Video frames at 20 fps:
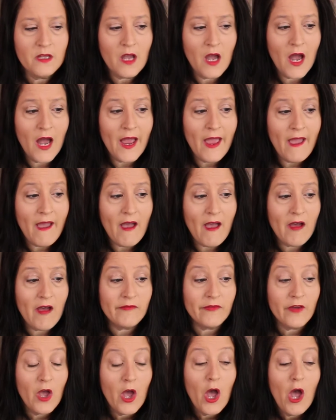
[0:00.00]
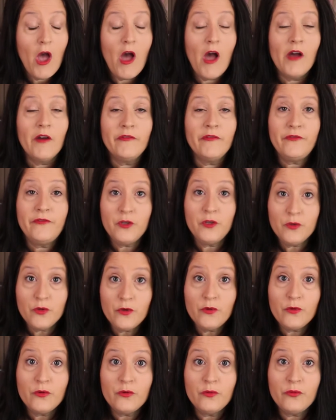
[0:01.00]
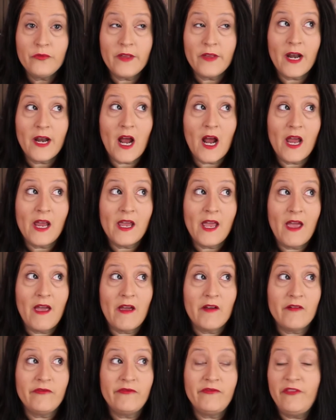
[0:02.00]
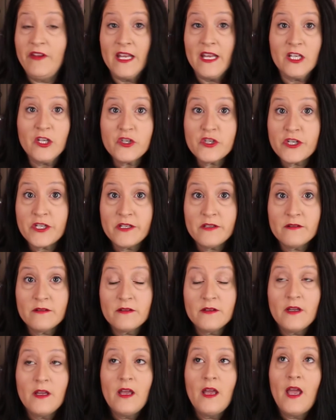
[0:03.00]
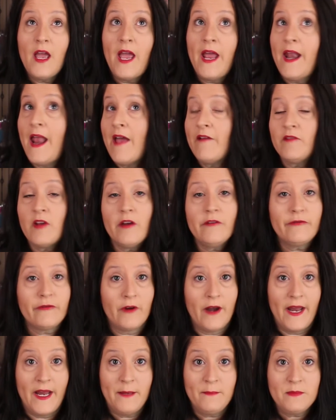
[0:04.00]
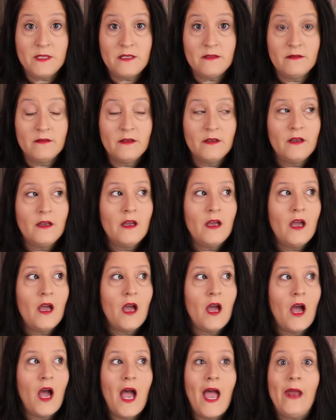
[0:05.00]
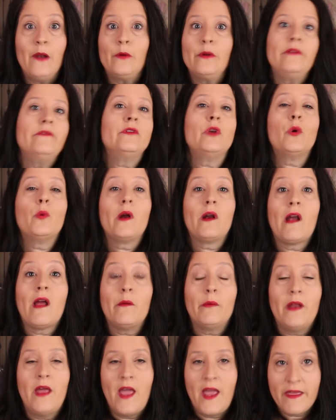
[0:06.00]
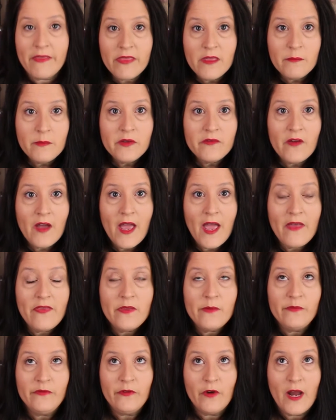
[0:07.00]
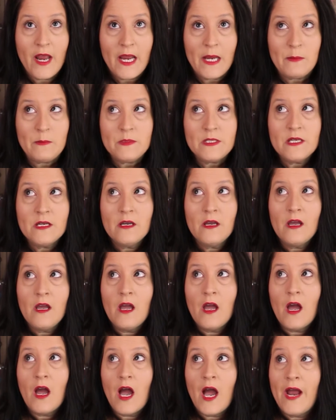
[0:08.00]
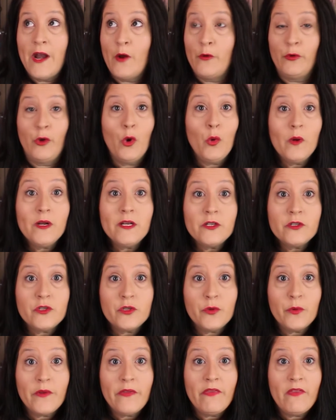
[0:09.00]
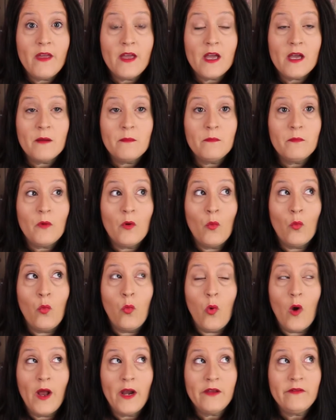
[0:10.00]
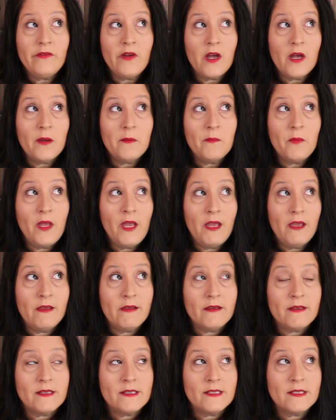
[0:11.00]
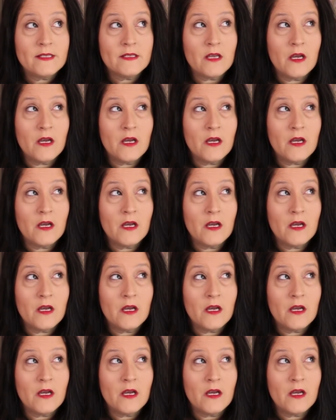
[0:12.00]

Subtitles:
I have a few that I have finished and have not framed. I don't even know where I would hang them if I had them framed. I don't know what to do with them. One of them is,